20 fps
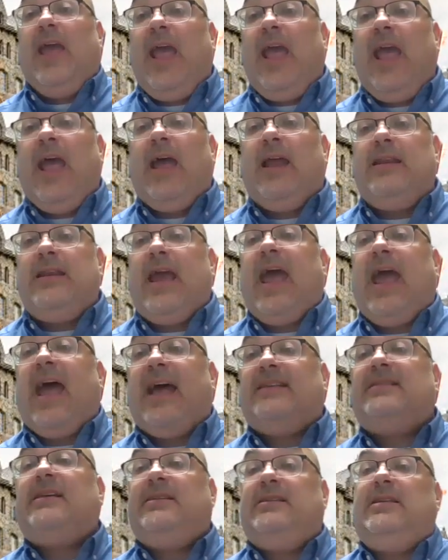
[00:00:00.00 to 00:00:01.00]
And
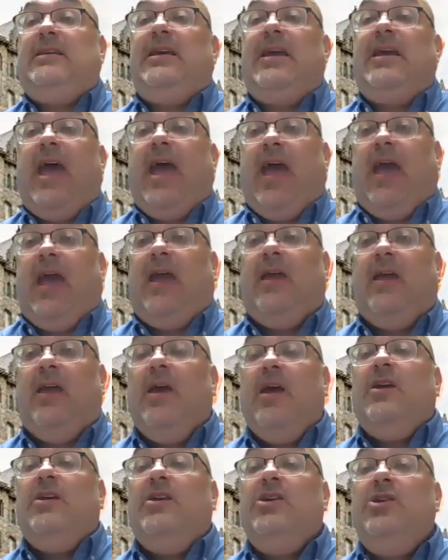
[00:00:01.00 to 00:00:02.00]
as a TA,
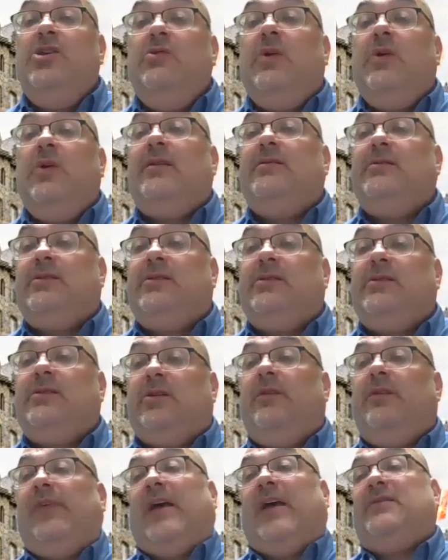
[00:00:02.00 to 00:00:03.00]
you can
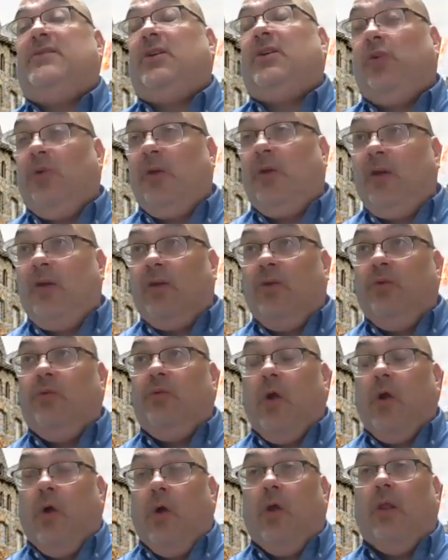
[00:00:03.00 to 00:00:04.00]
serve as a
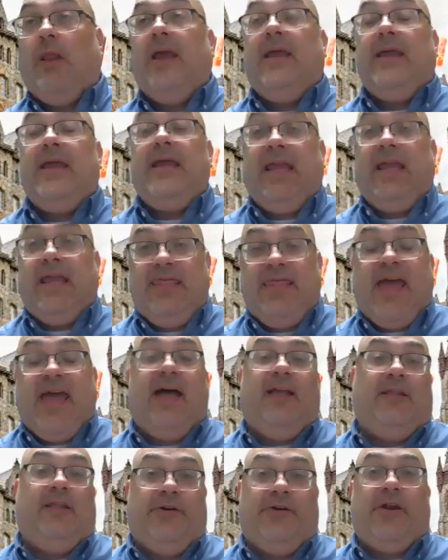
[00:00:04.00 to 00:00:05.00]
critical role in
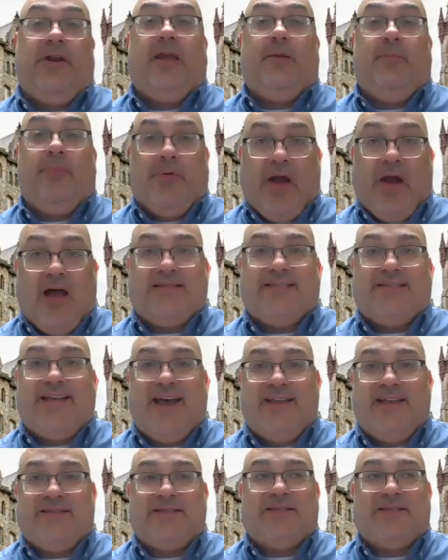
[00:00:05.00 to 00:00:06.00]
that learning
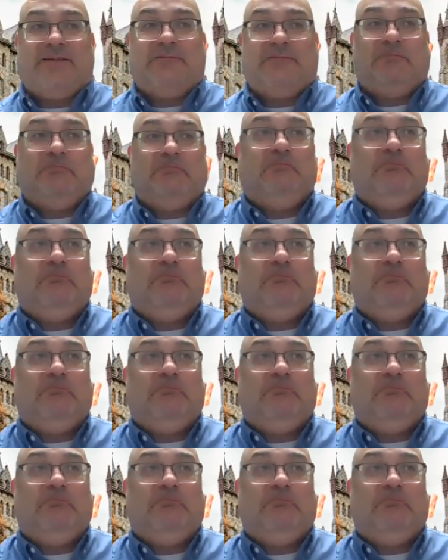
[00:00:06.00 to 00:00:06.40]
process.